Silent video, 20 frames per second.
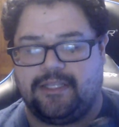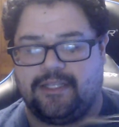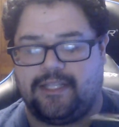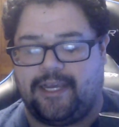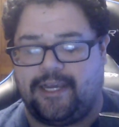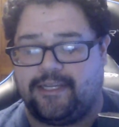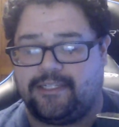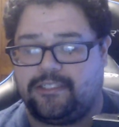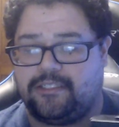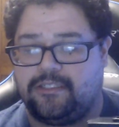
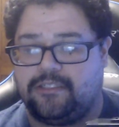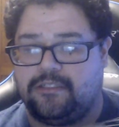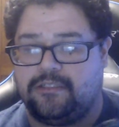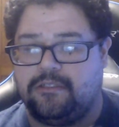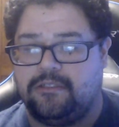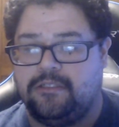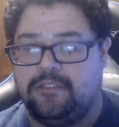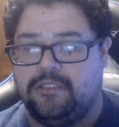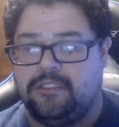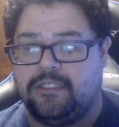less,
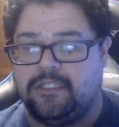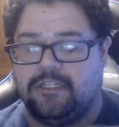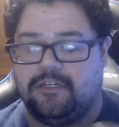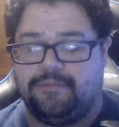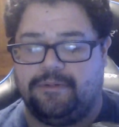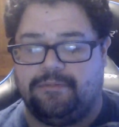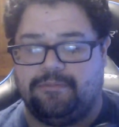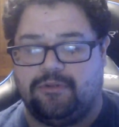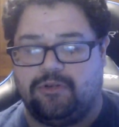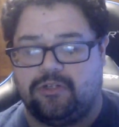a little
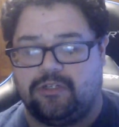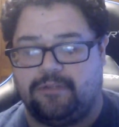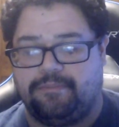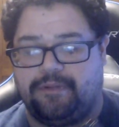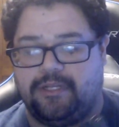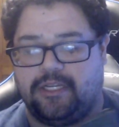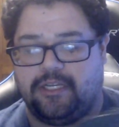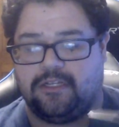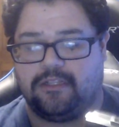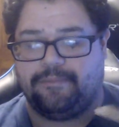bit more
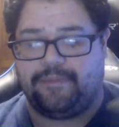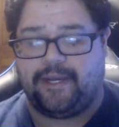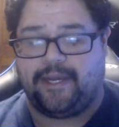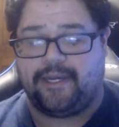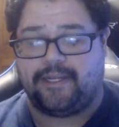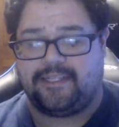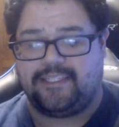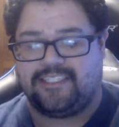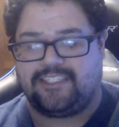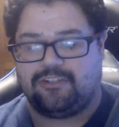depending on the
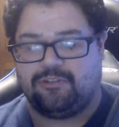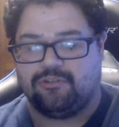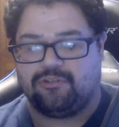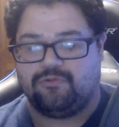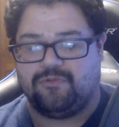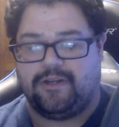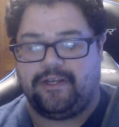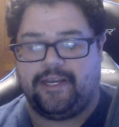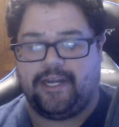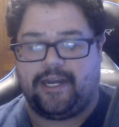mag. This holds
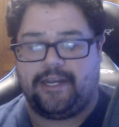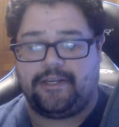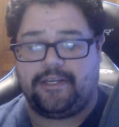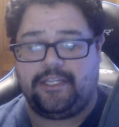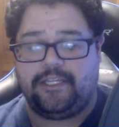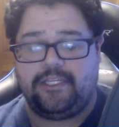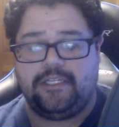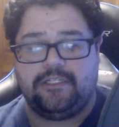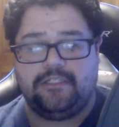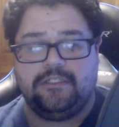
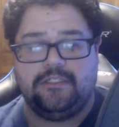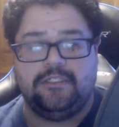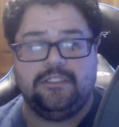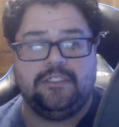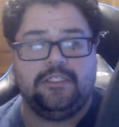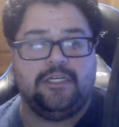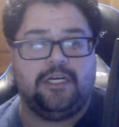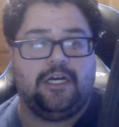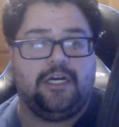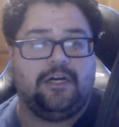190.
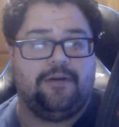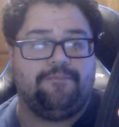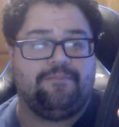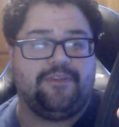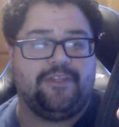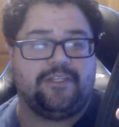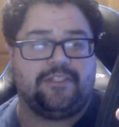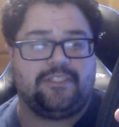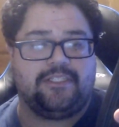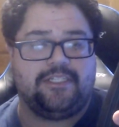
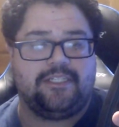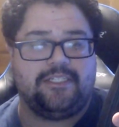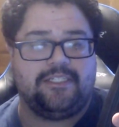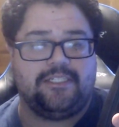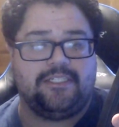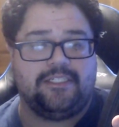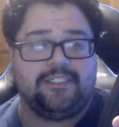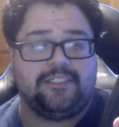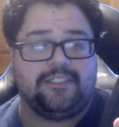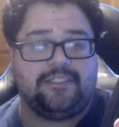This
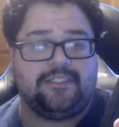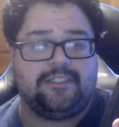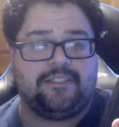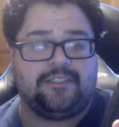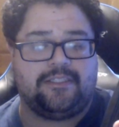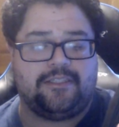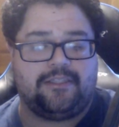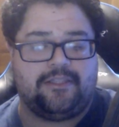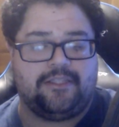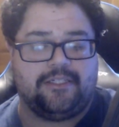is
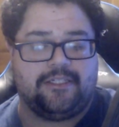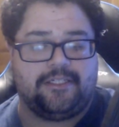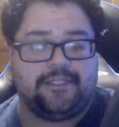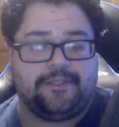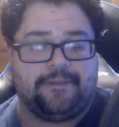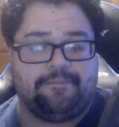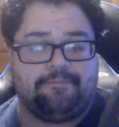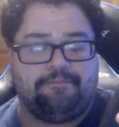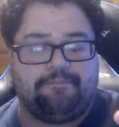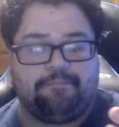
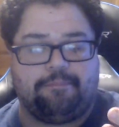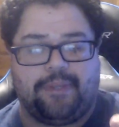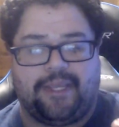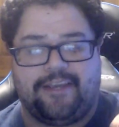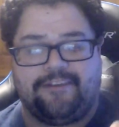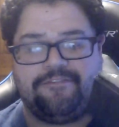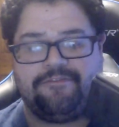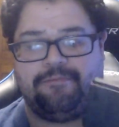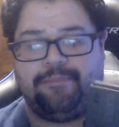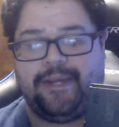the
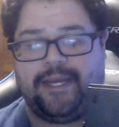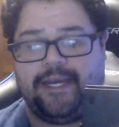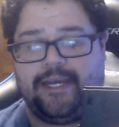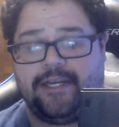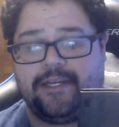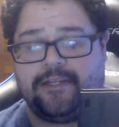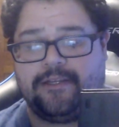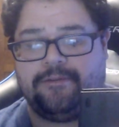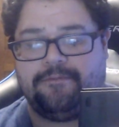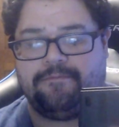Banff
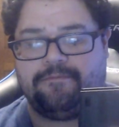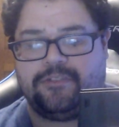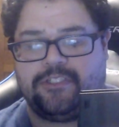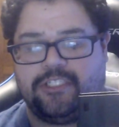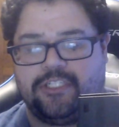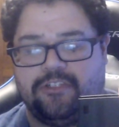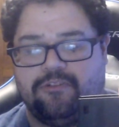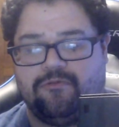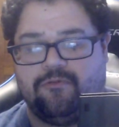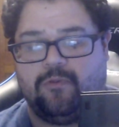mag
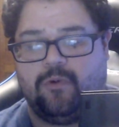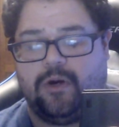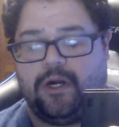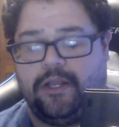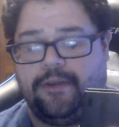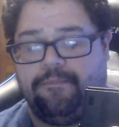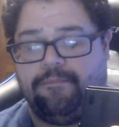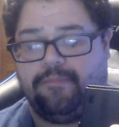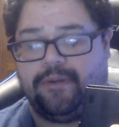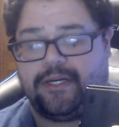Gen
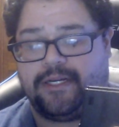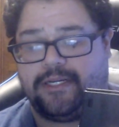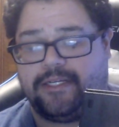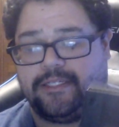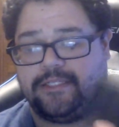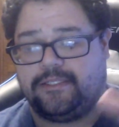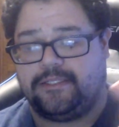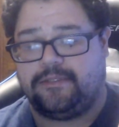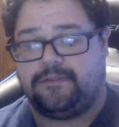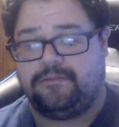1
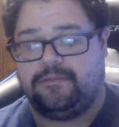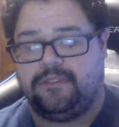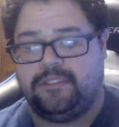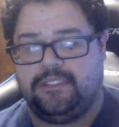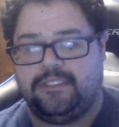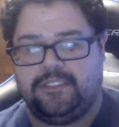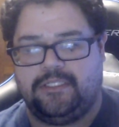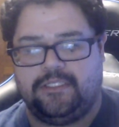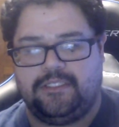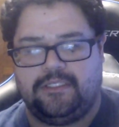by
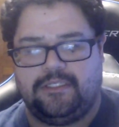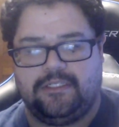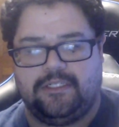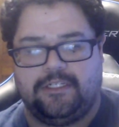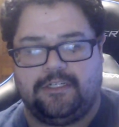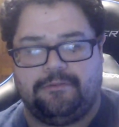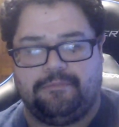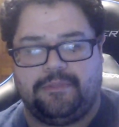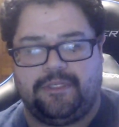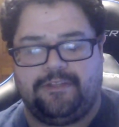
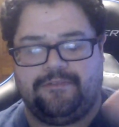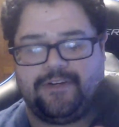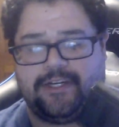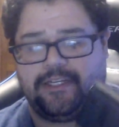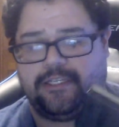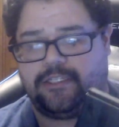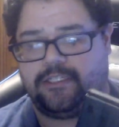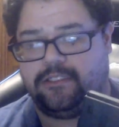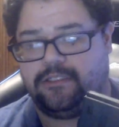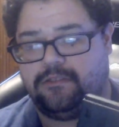Evike.
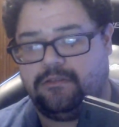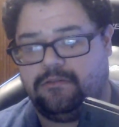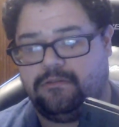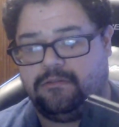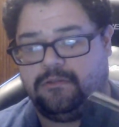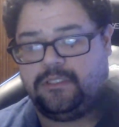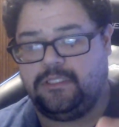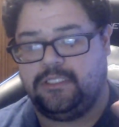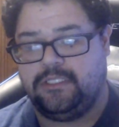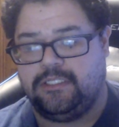
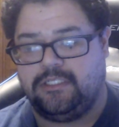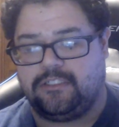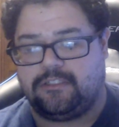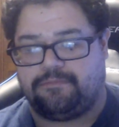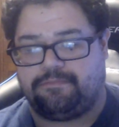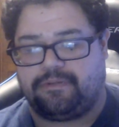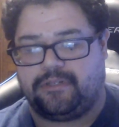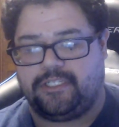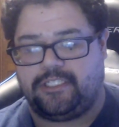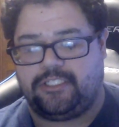They're
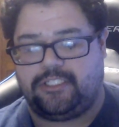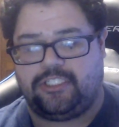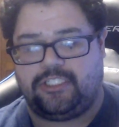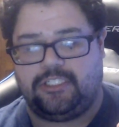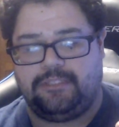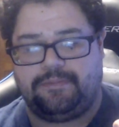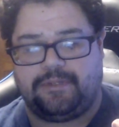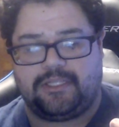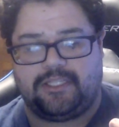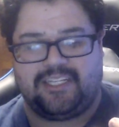pretty
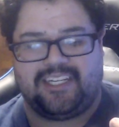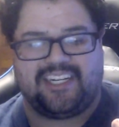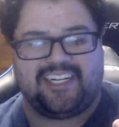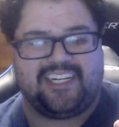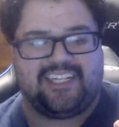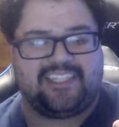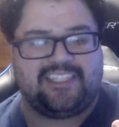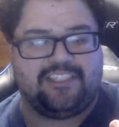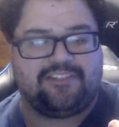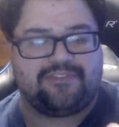cheap. I think I
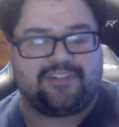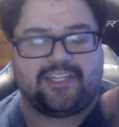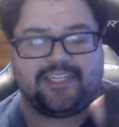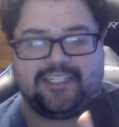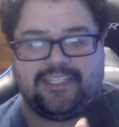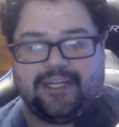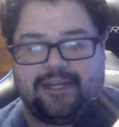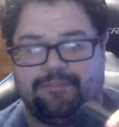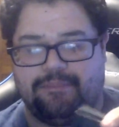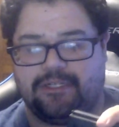got these for like
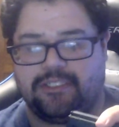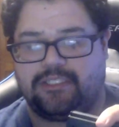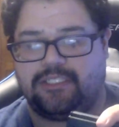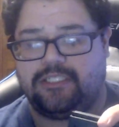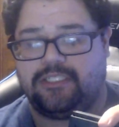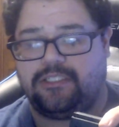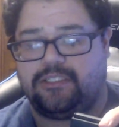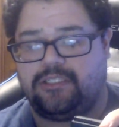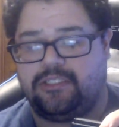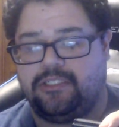$9
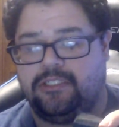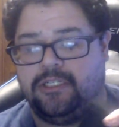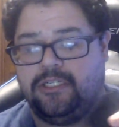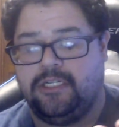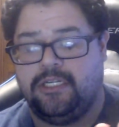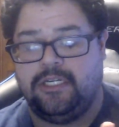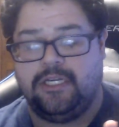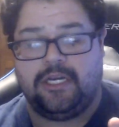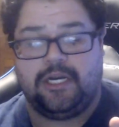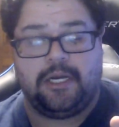each.
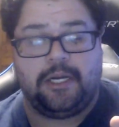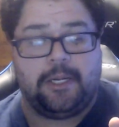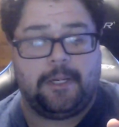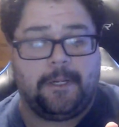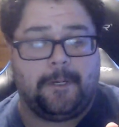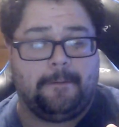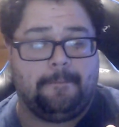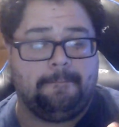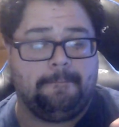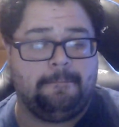
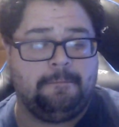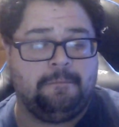Um,